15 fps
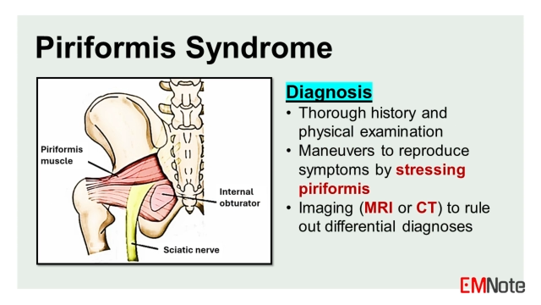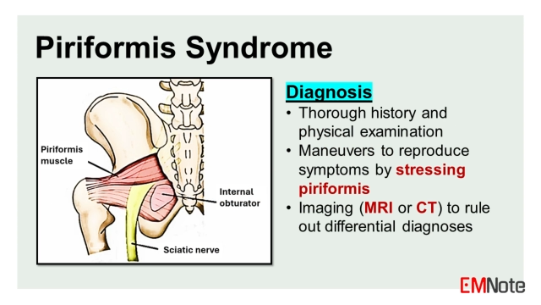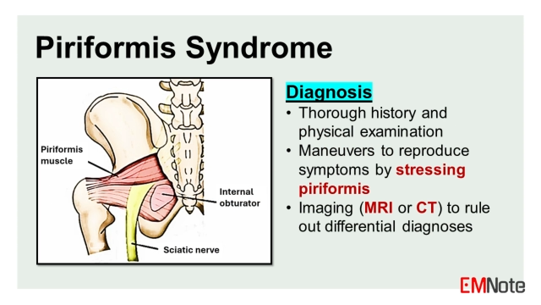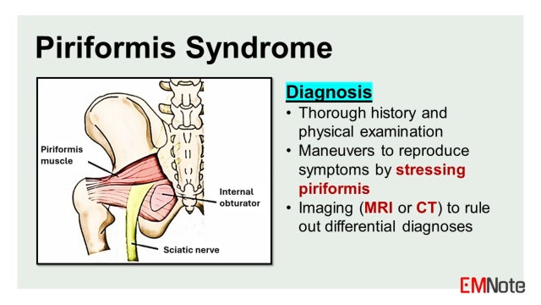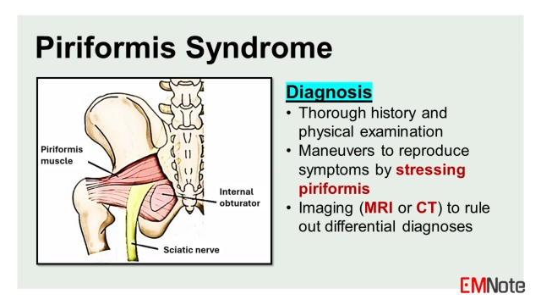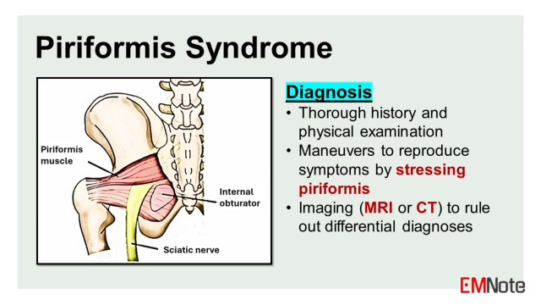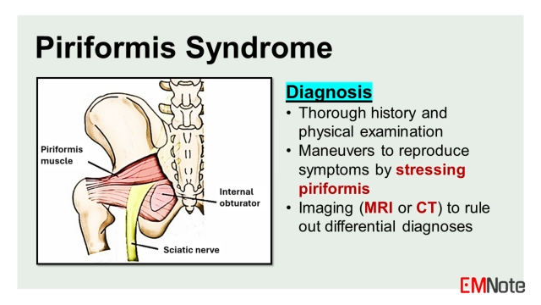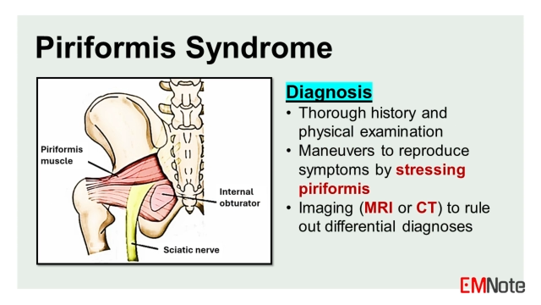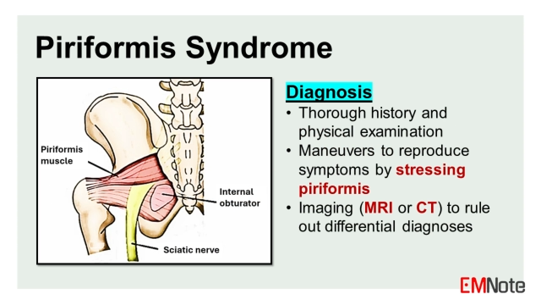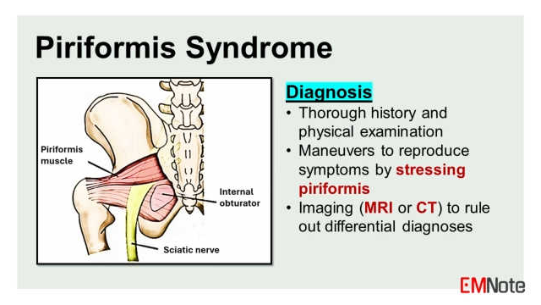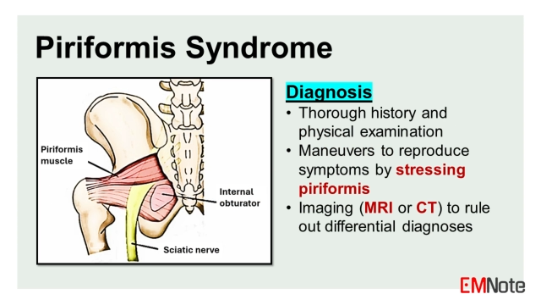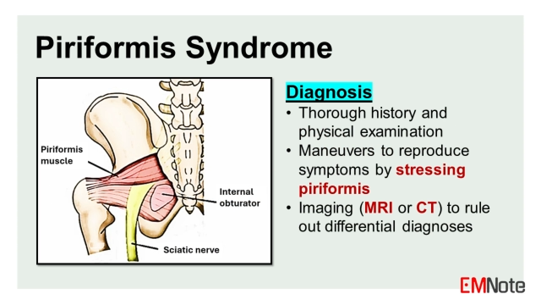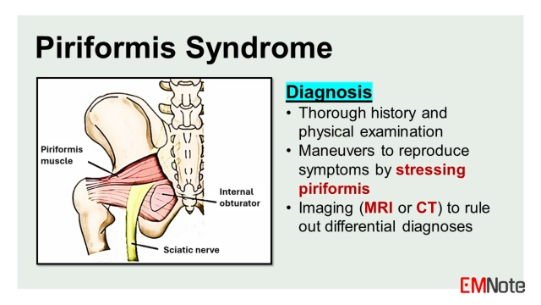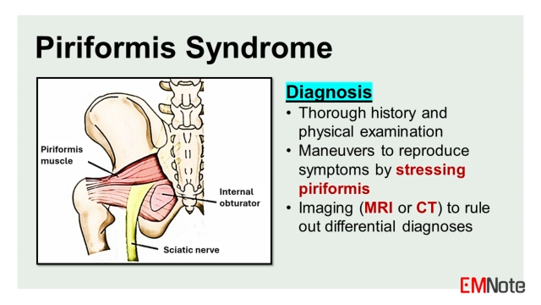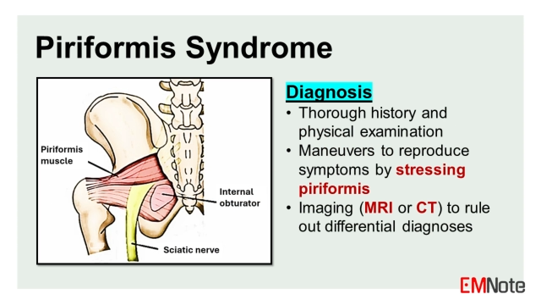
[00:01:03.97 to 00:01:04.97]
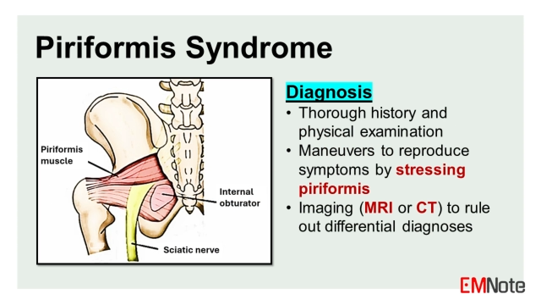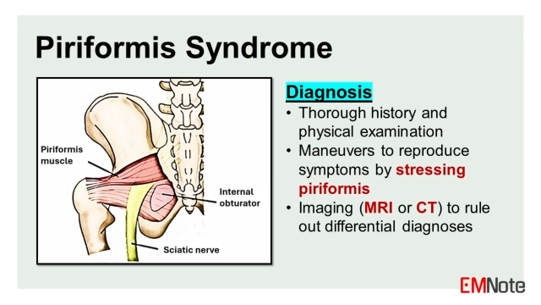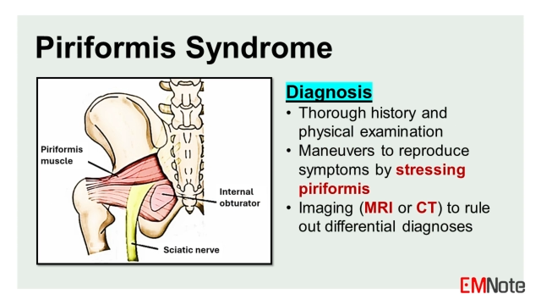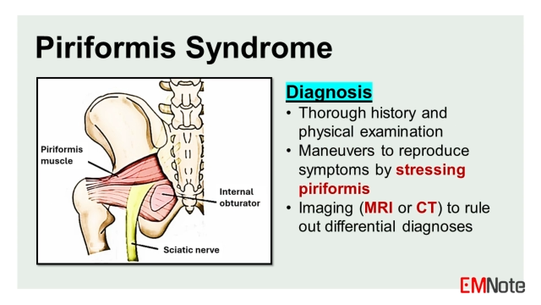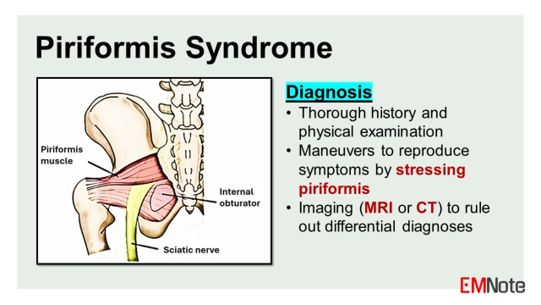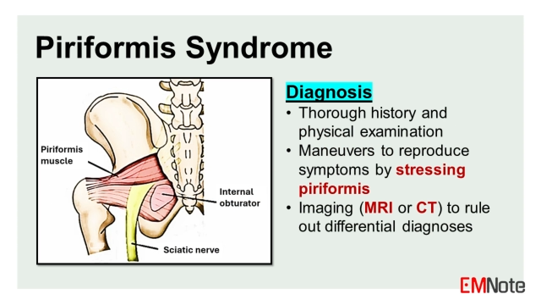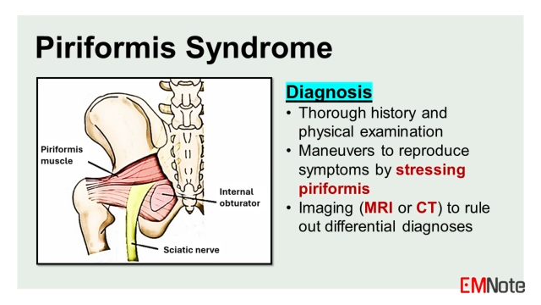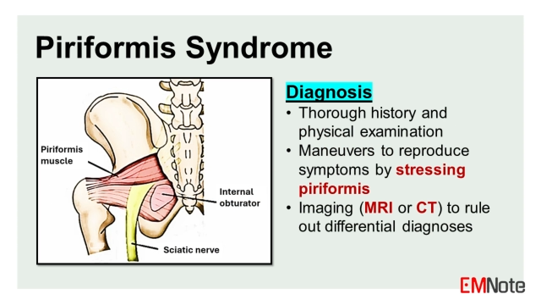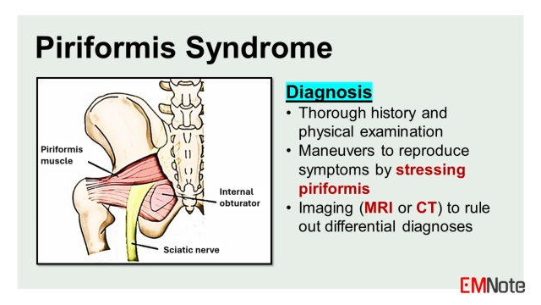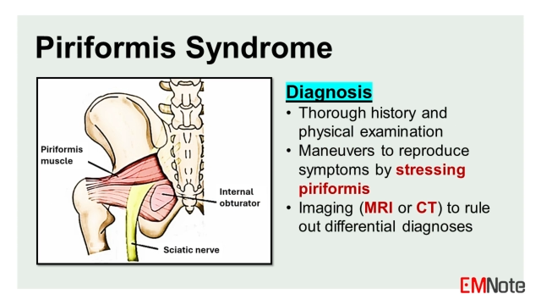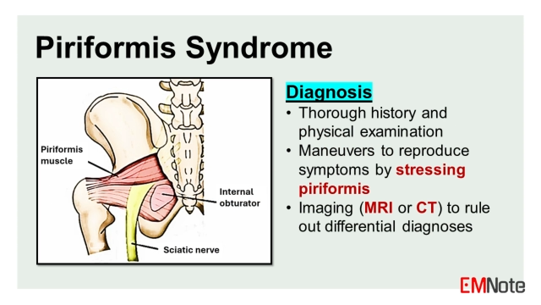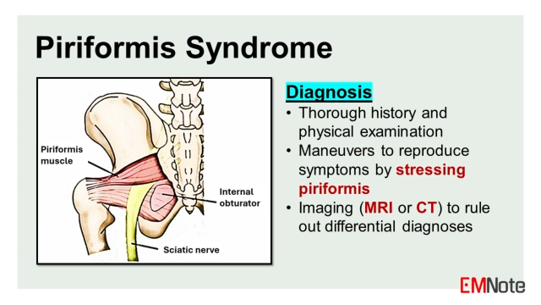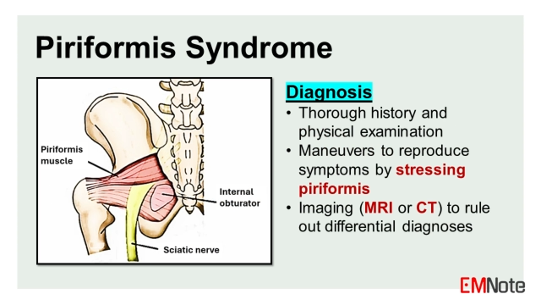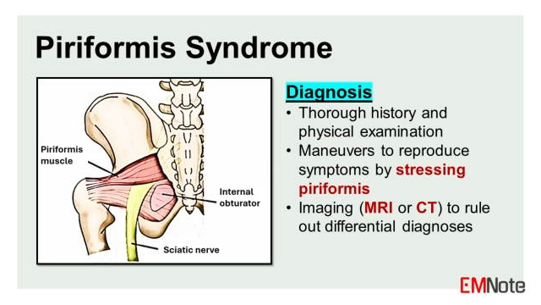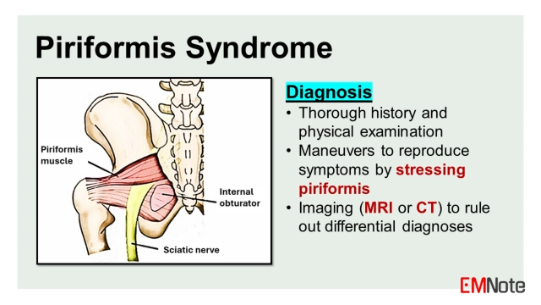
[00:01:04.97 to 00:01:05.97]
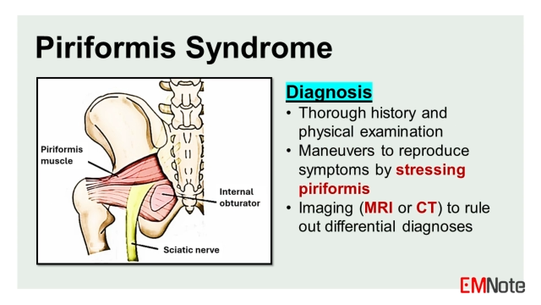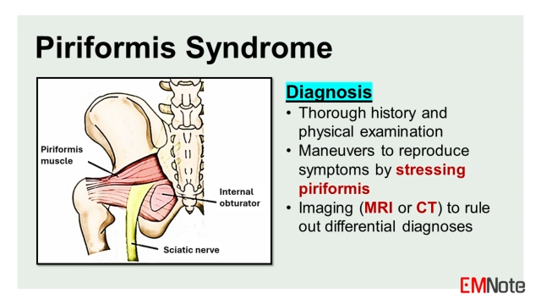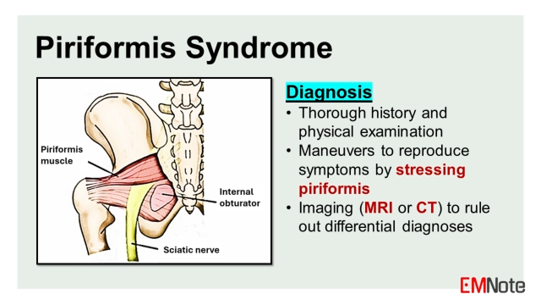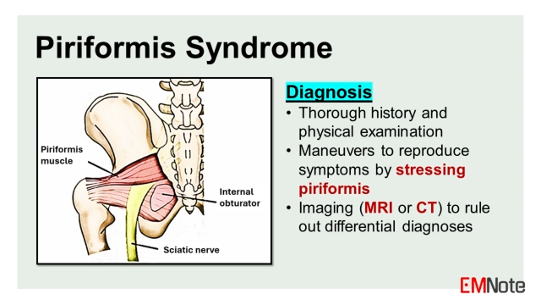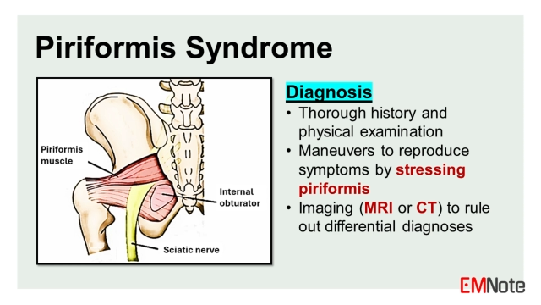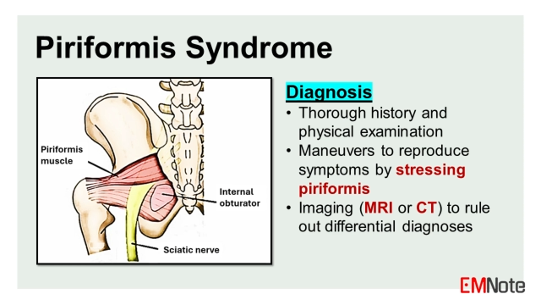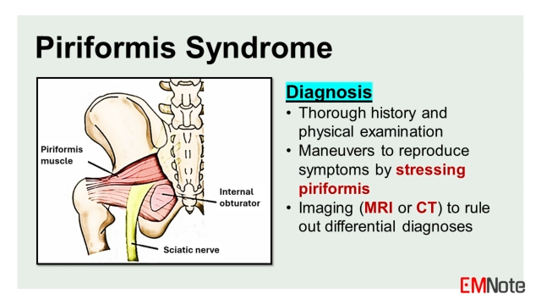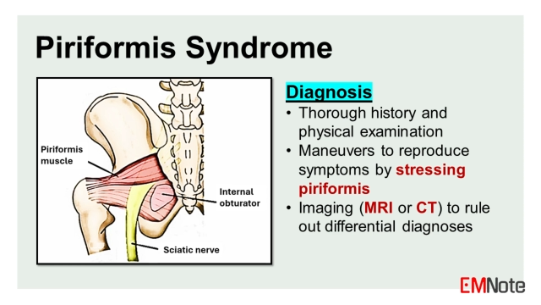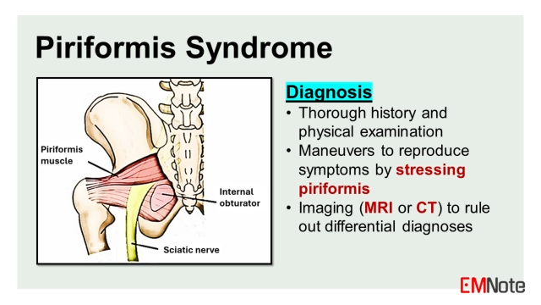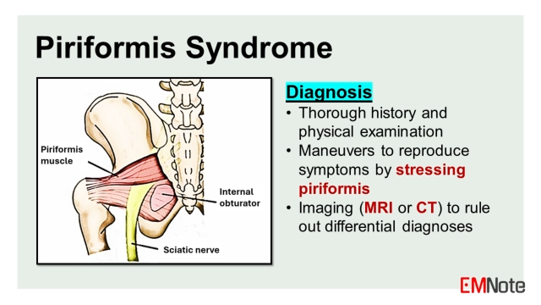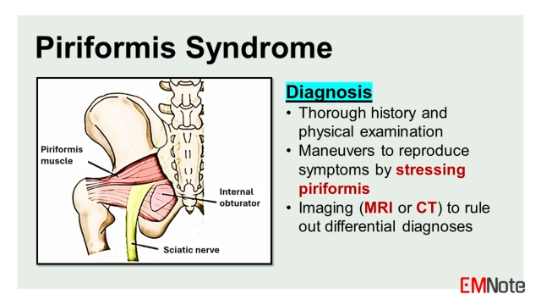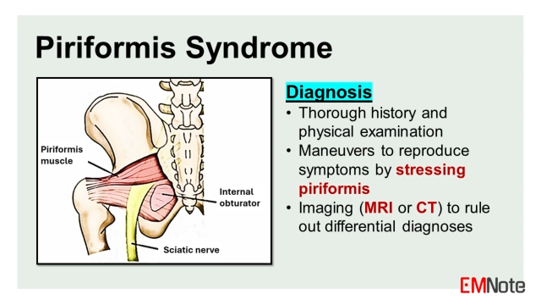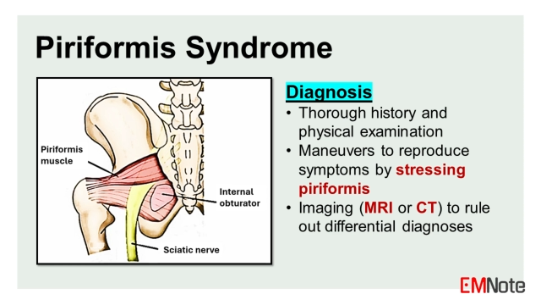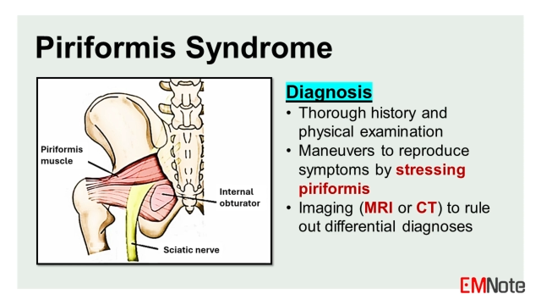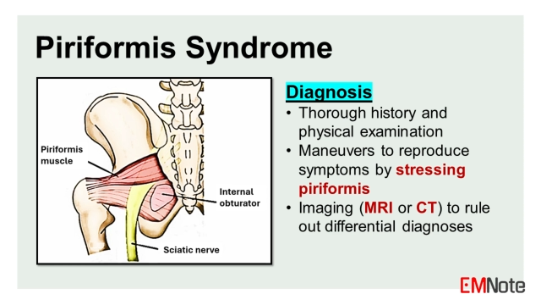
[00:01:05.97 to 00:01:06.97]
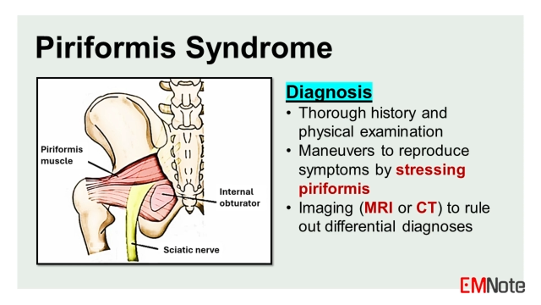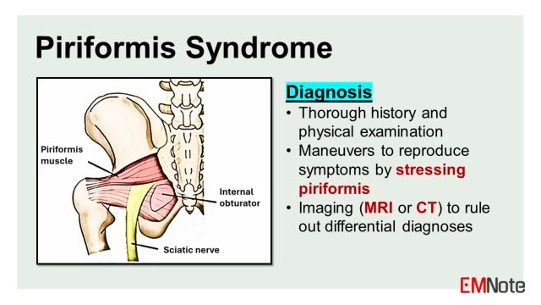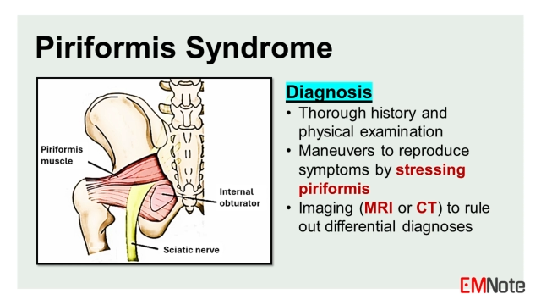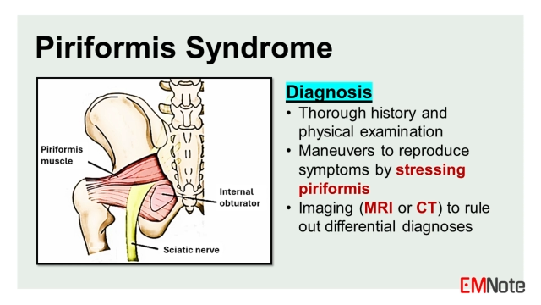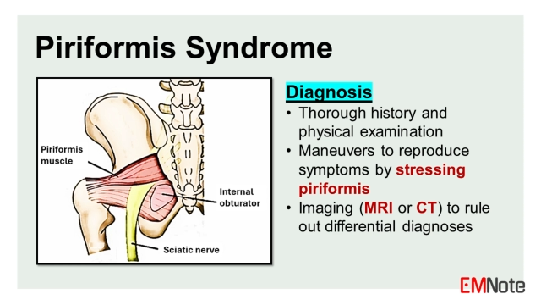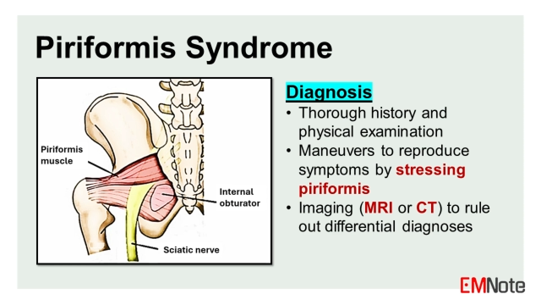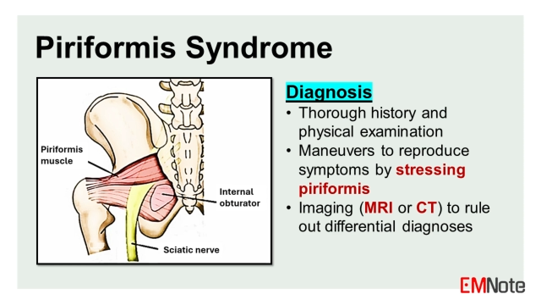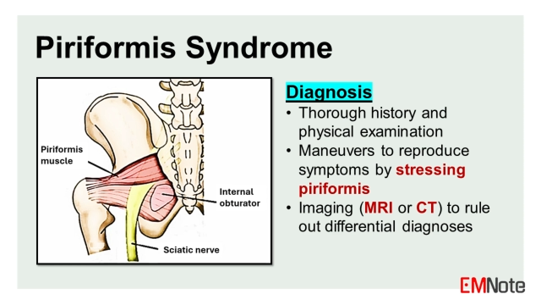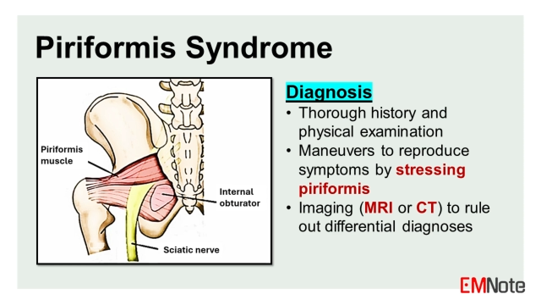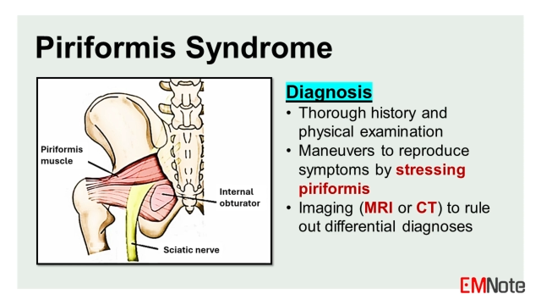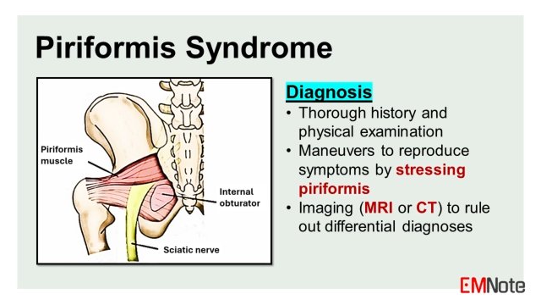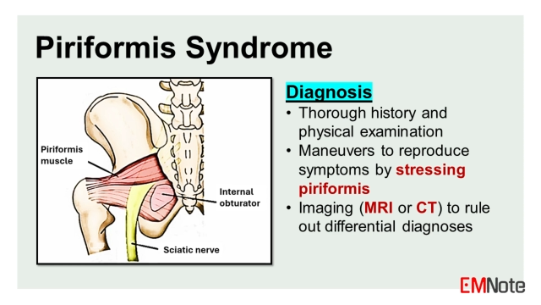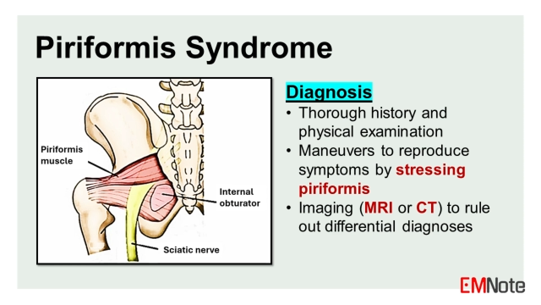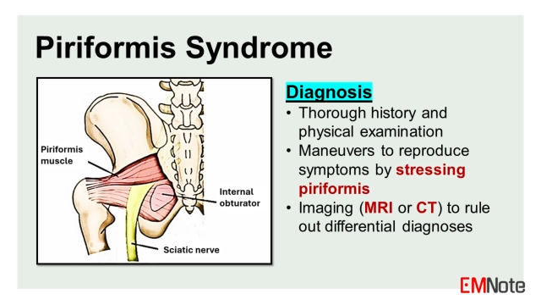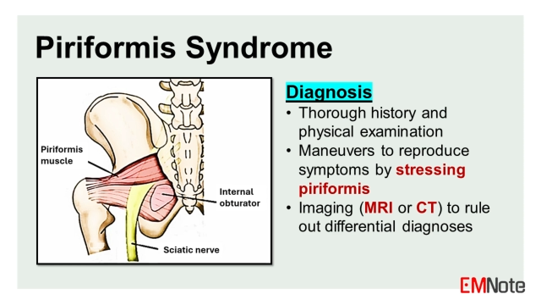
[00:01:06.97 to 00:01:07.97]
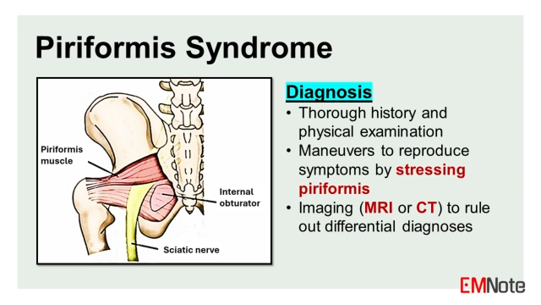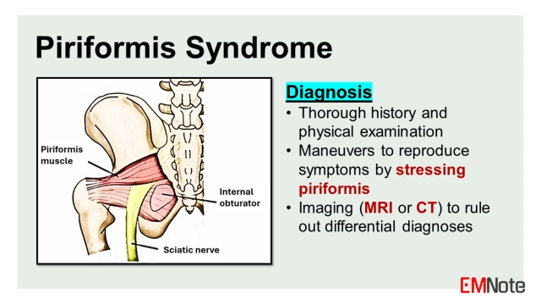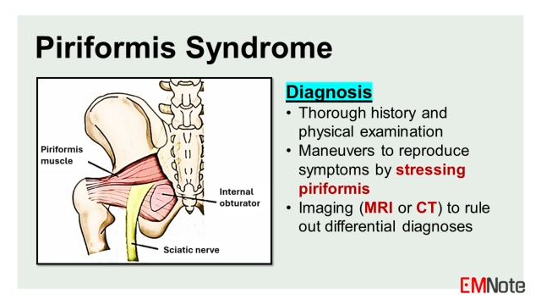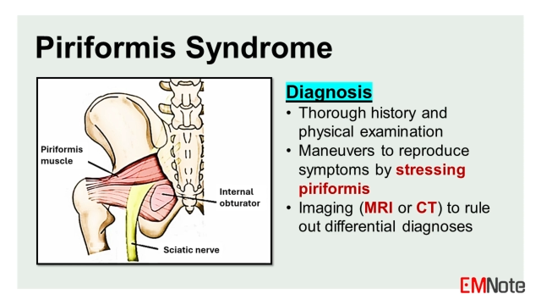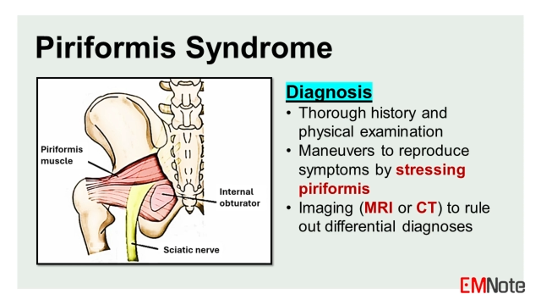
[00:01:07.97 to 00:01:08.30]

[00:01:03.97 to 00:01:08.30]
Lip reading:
Nobody's mouth can be seen.